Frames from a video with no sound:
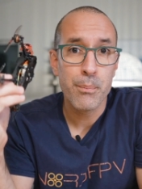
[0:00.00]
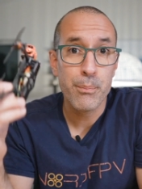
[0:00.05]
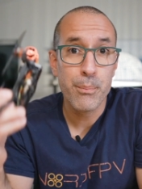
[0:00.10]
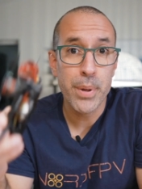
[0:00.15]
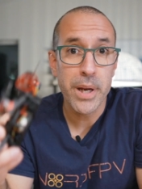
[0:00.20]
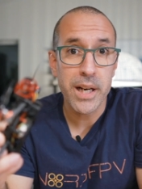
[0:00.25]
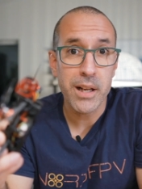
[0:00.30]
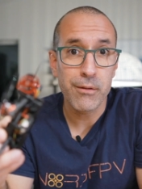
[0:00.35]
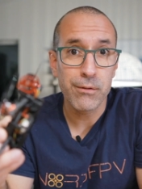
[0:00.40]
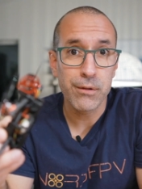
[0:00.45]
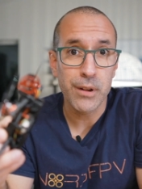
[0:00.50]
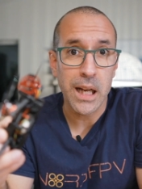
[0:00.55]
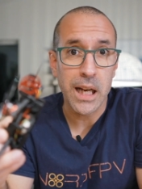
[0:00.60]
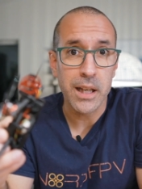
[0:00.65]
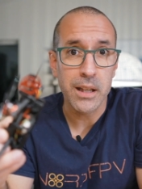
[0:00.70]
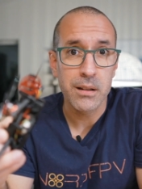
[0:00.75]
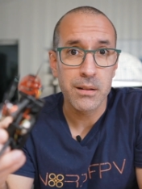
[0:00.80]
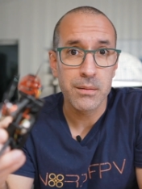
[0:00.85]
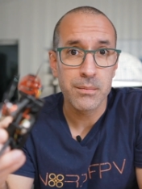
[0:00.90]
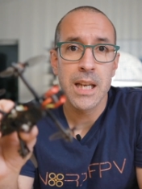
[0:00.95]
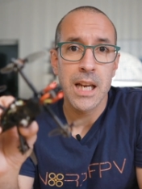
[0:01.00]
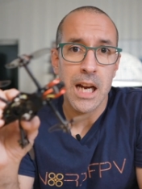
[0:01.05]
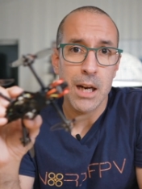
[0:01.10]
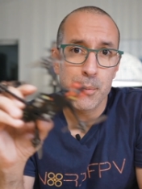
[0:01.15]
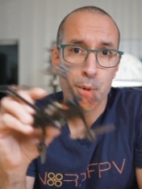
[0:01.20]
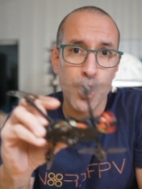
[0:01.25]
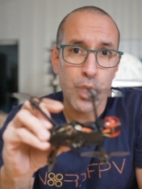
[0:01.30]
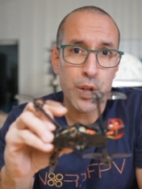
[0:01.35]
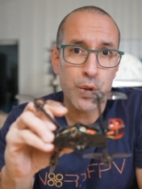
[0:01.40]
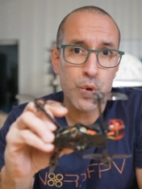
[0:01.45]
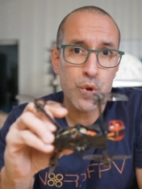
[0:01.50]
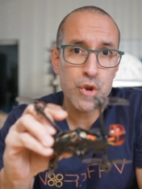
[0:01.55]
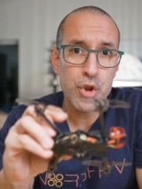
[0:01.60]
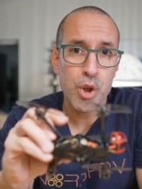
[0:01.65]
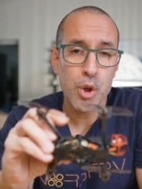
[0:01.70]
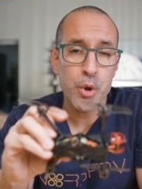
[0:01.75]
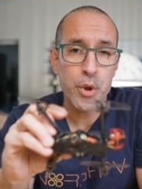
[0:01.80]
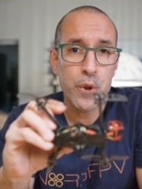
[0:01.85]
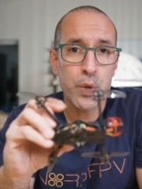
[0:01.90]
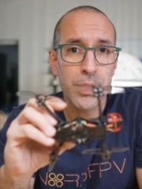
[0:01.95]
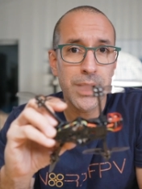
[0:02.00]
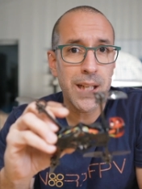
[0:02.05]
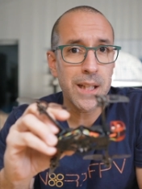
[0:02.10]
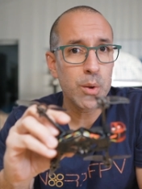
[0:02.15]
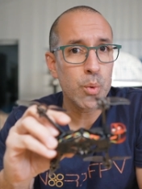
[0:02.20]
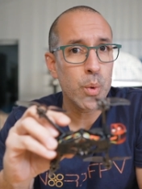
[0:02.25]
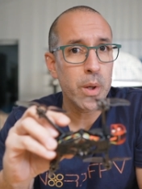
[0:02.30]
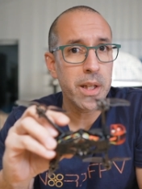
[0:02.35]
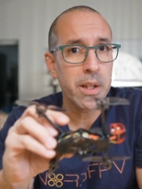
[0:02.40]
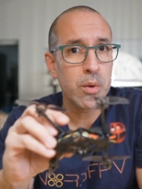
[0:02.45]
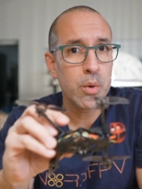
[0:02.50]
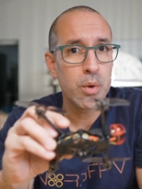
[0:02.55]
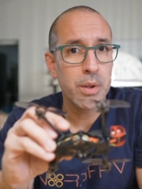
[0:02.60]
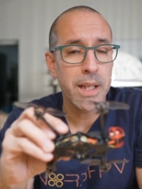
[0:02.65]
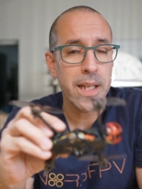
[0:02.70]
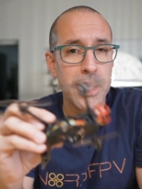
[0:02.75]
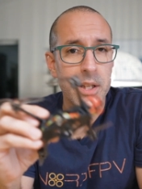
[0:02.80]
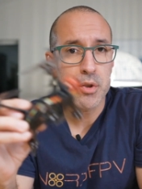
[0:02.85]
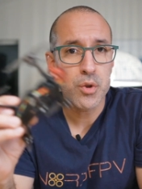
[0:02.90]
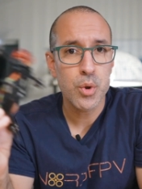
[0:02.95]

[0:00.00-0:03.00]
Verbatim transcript: Betaflight. I'm going to show you that way today,